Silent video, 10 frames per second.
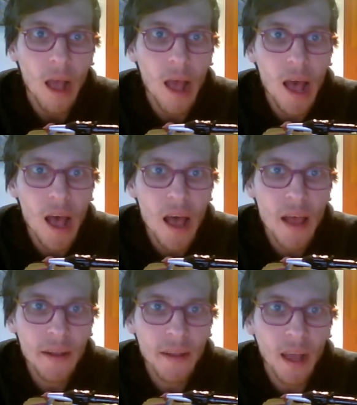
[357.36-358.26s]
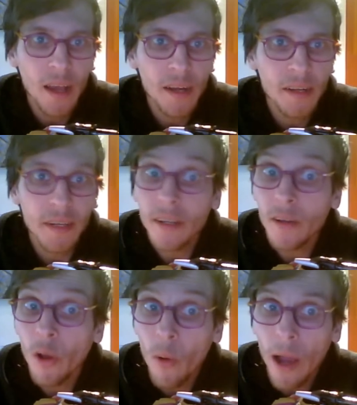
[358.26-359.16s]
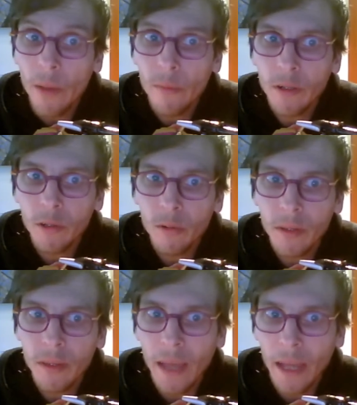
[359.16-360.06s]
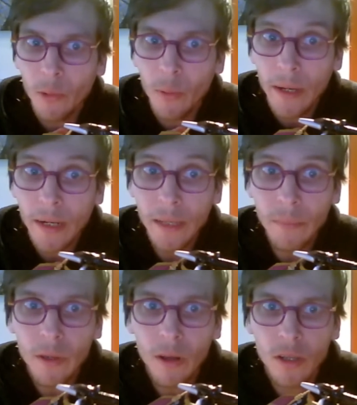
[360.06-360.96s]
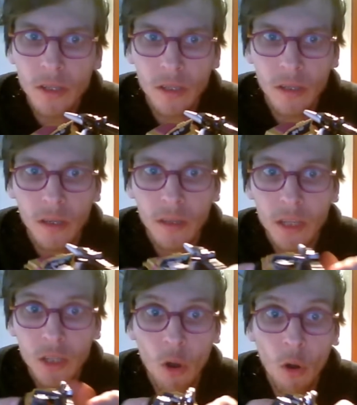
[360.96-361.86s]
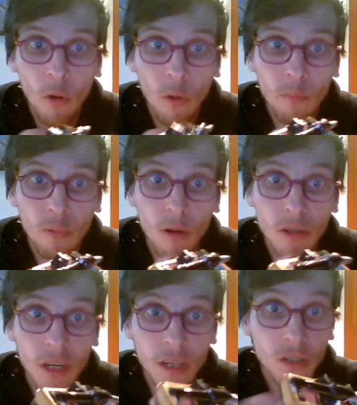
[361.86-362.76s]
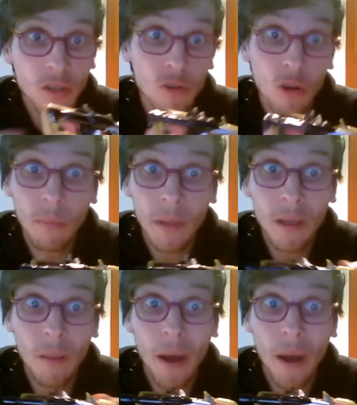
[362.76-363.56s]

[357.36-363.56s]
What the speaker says: And I didn't know I would do it that quickly because this whole process took me